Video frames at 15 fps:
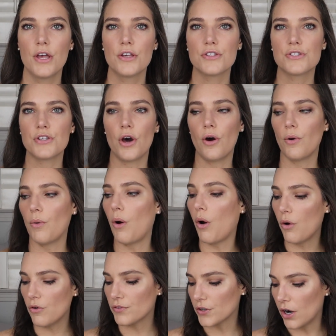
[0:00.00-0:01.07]
So
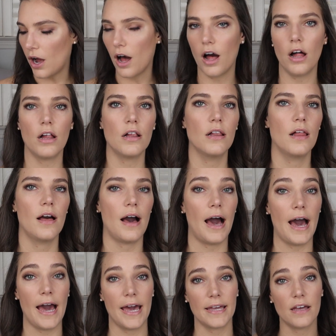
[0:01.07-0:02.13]
overall,
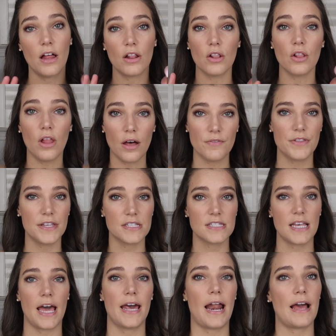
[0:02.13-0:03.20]
I love this
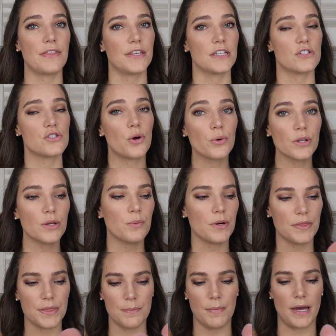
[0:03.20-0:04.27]
set. I think it's totally
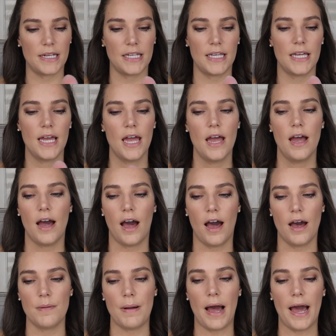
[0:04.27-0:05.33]
worth the money.
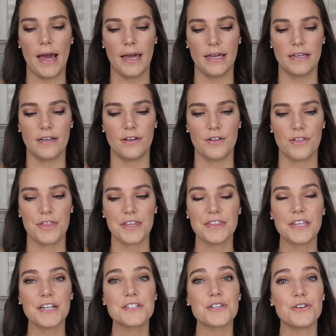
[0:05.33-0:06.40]
I think
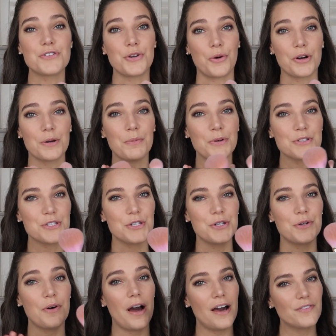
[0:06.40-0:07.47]
that it's adorable
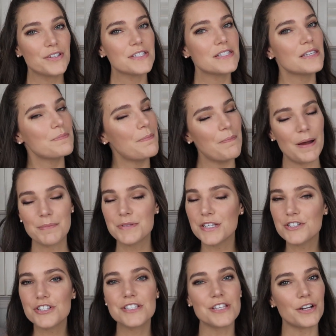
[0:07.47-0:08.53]
too. Obviously, I'm
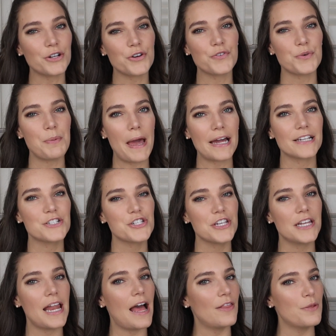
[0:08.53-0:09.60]
such a sucker for
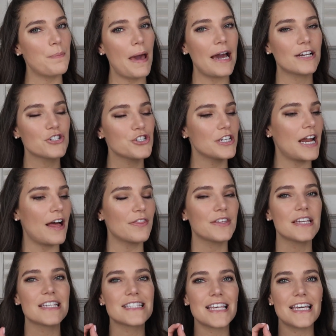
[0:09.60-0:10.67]
packaging, and the packaging on
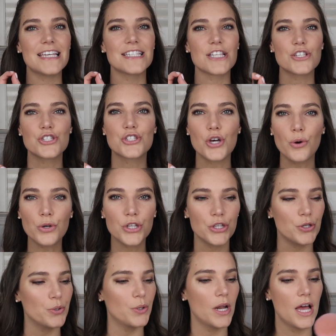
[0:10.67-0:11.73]
these is so
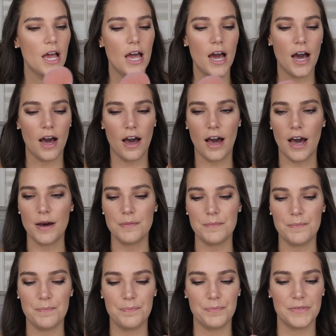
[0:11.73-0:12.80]
cute.
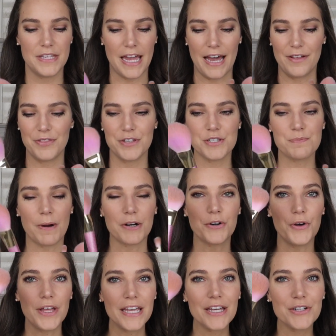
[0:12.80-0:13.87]
Yeah, the
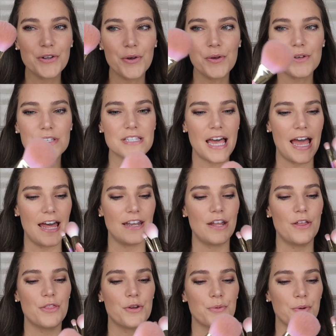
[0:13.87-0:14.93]
sparkle handles
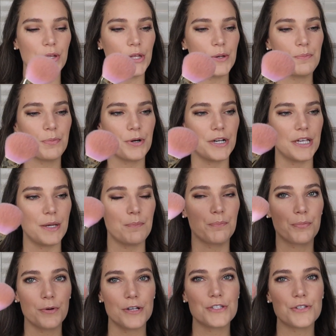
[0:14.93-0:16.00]
and the really pretty
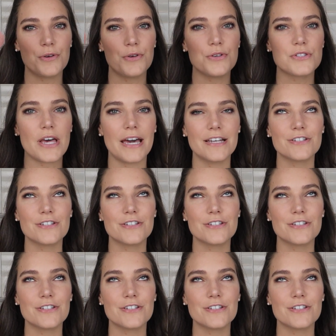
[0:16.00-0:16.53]
bristles.